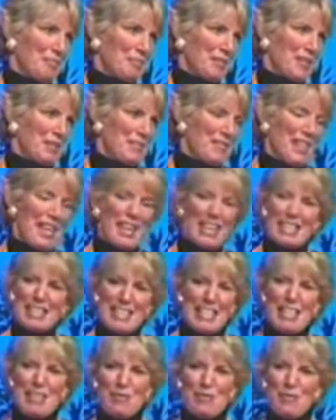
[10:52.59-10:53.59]
And then,
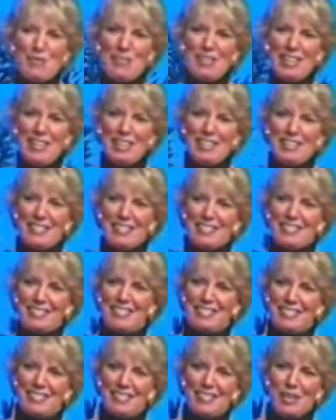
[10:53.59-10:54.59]
even then,
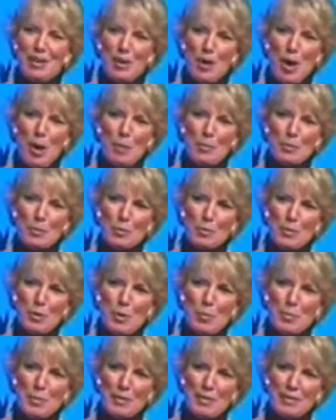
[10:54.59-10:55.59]
her arms were
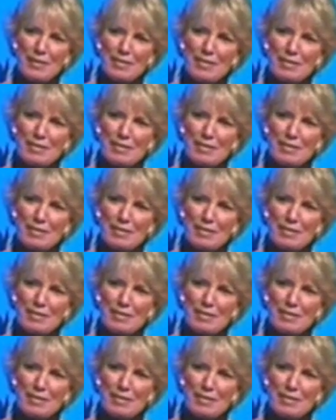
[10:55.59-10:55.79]
open.